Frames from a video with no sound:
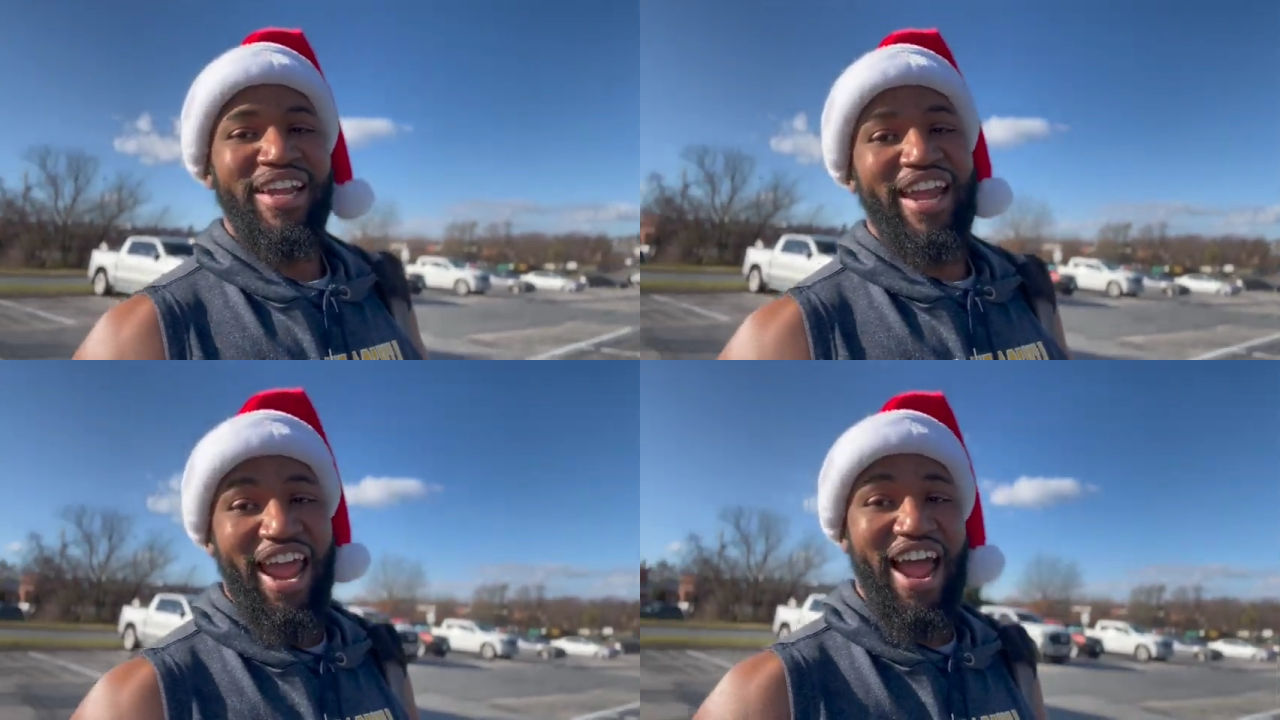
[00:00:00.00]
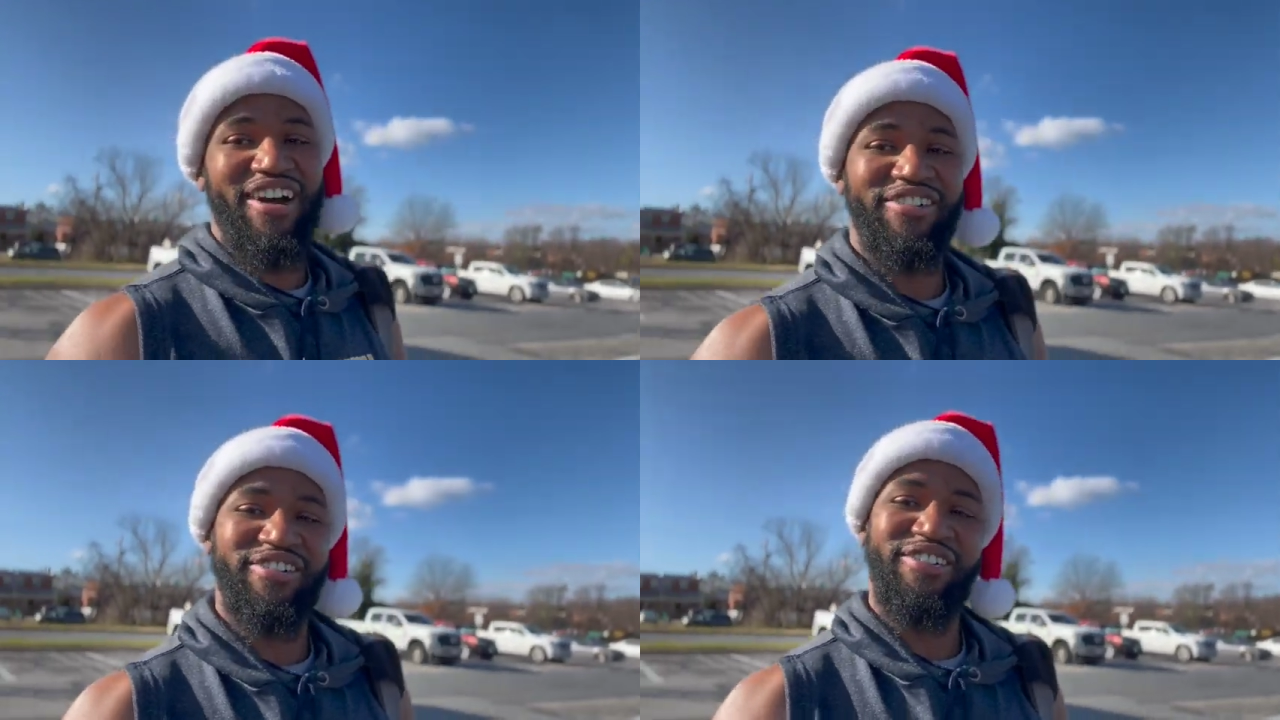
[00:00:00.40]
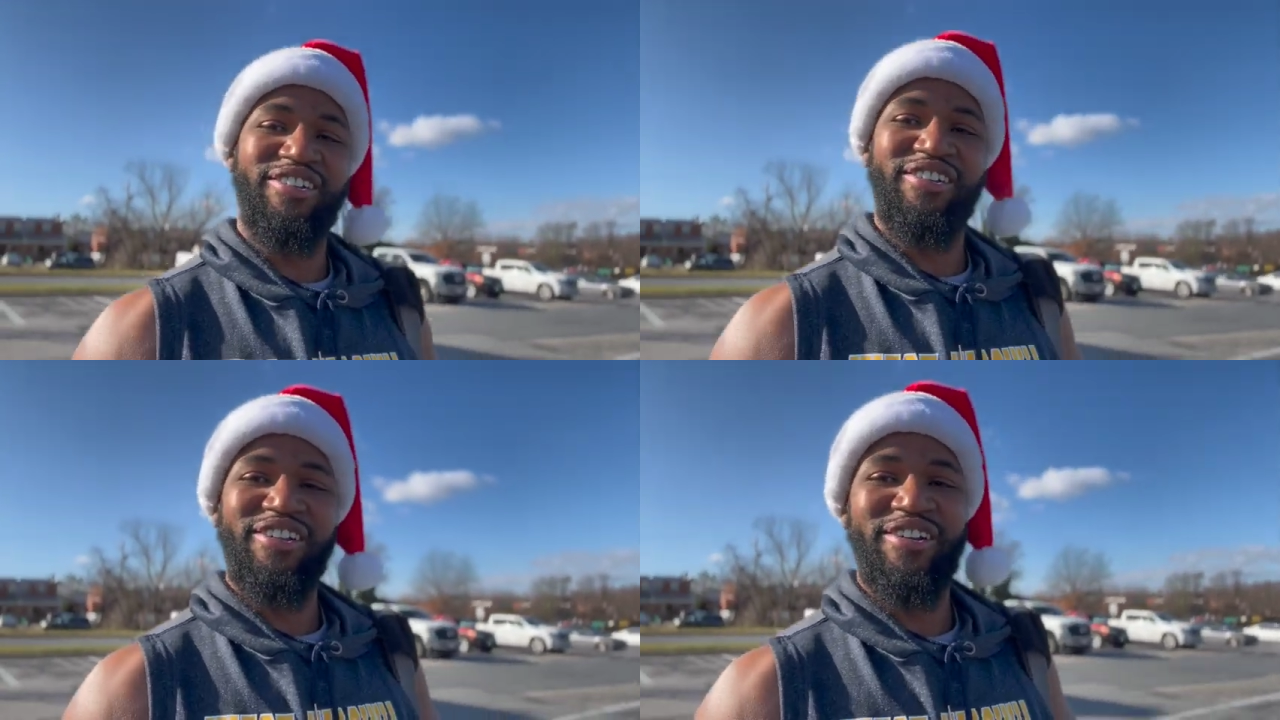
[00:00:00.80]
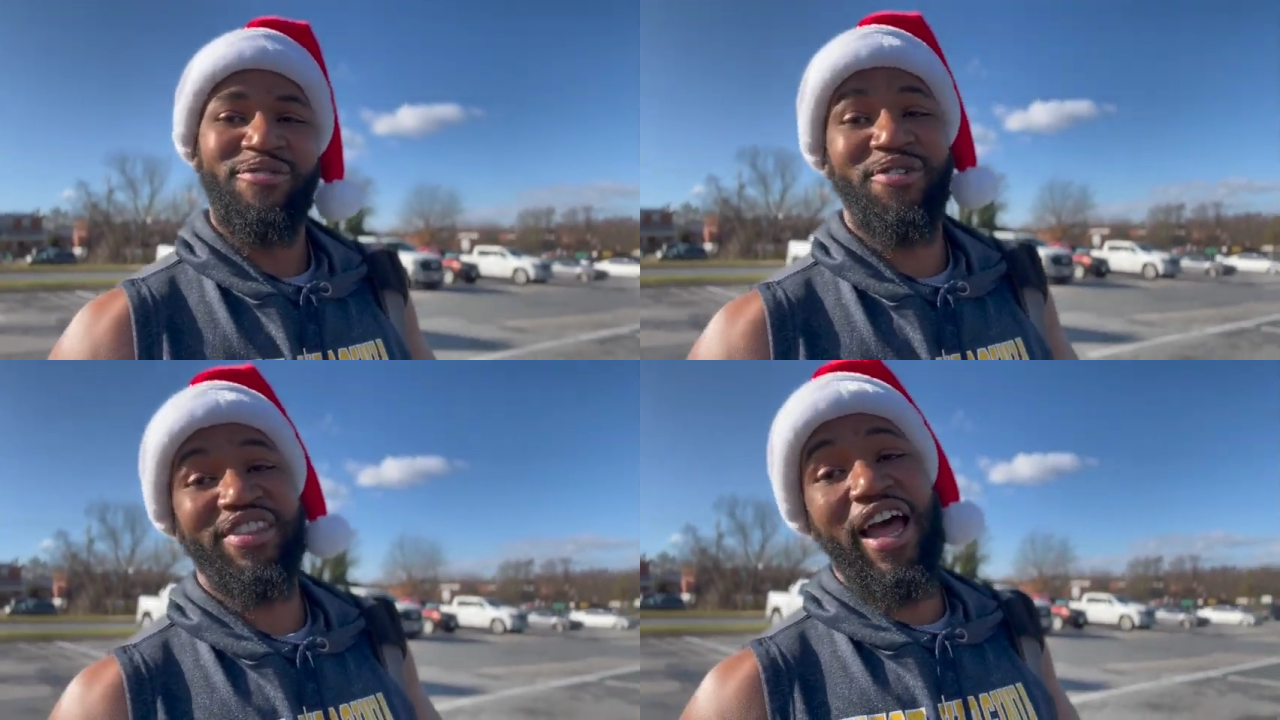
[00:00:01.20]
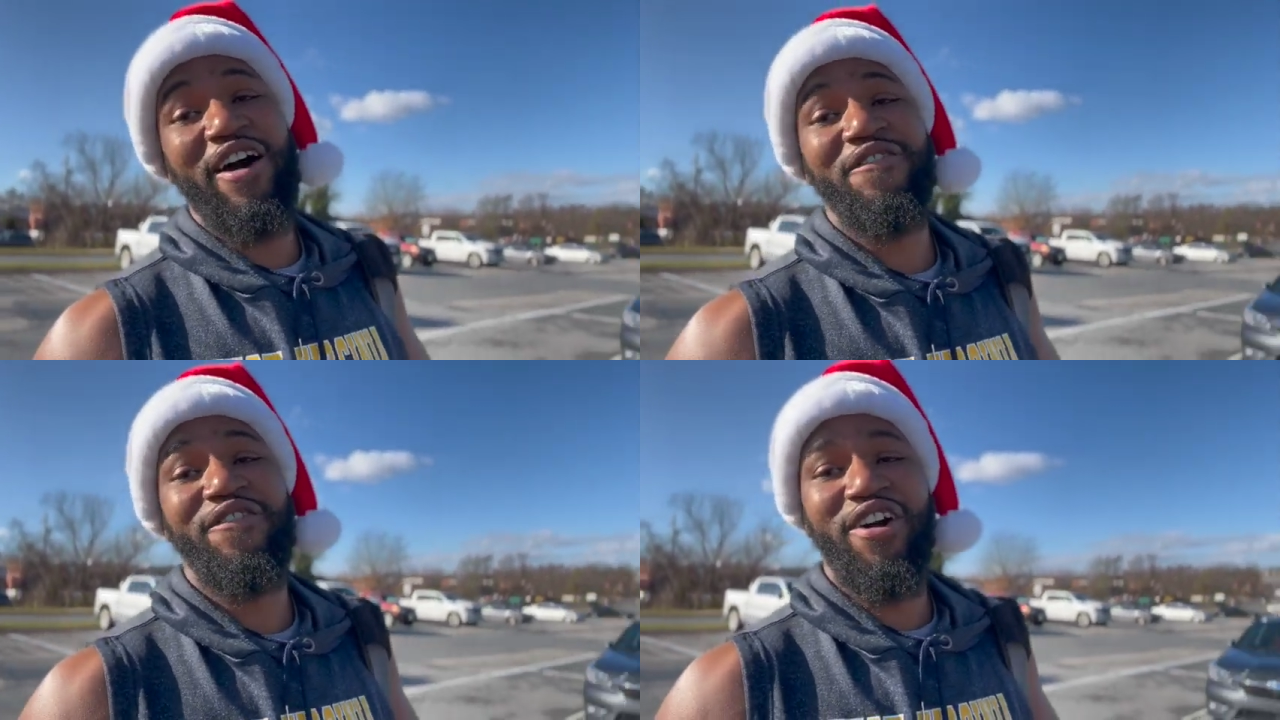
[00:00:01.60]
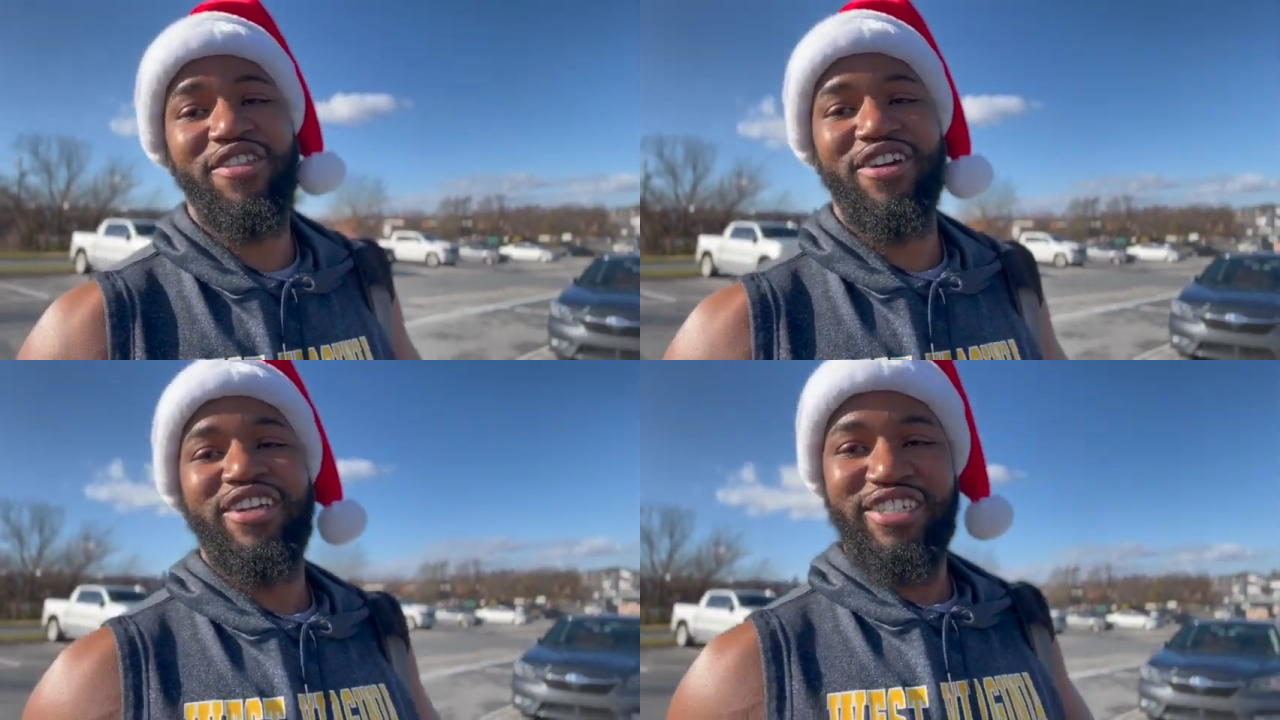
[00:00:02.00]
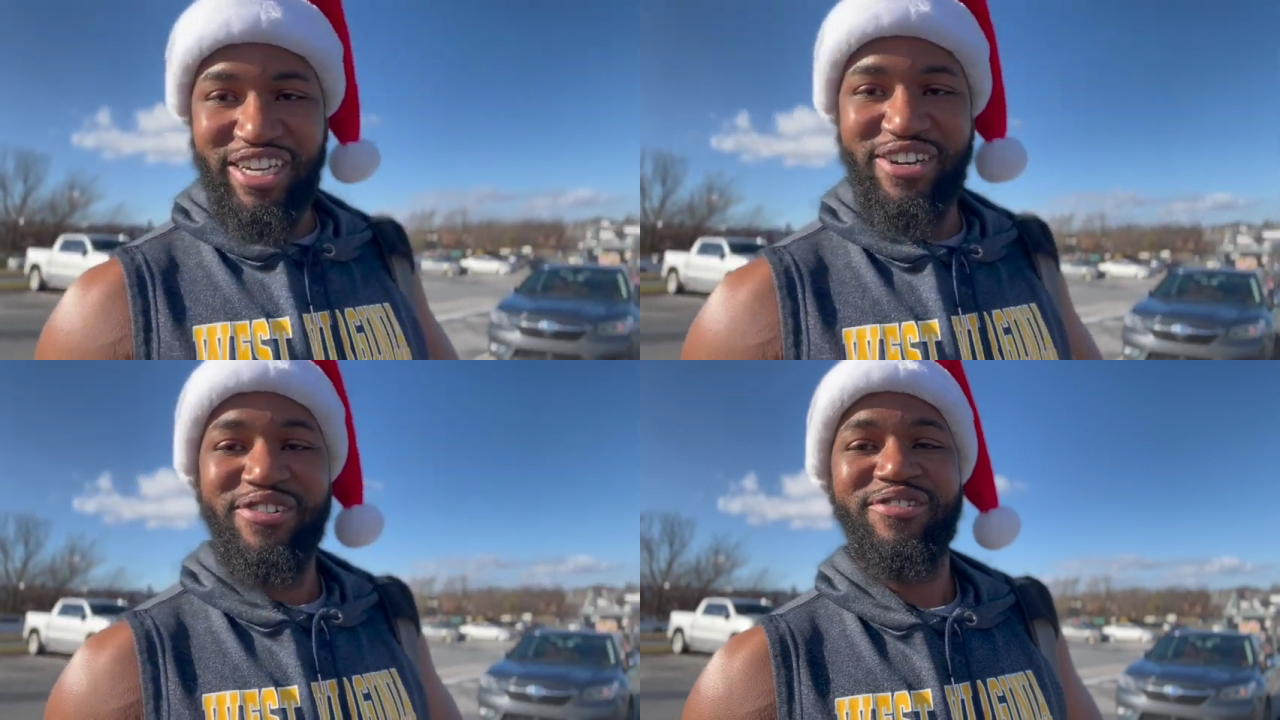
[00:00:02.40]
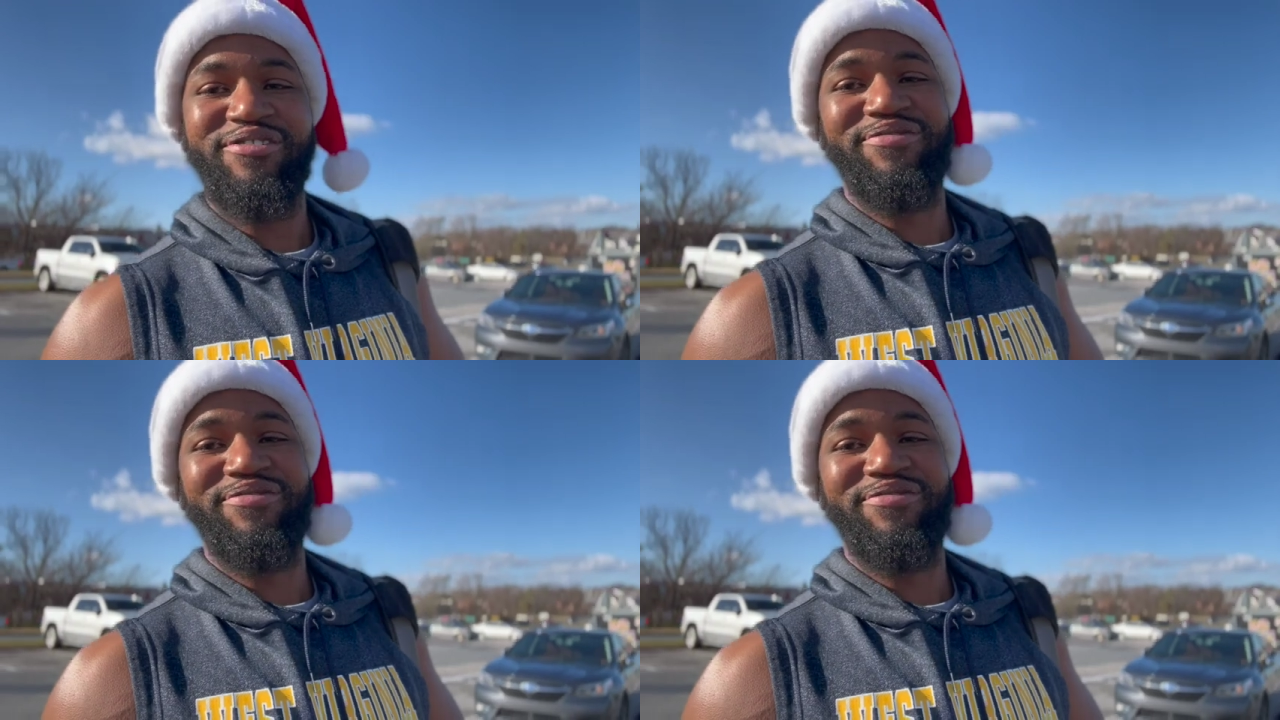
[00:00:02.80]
Now, without further ado,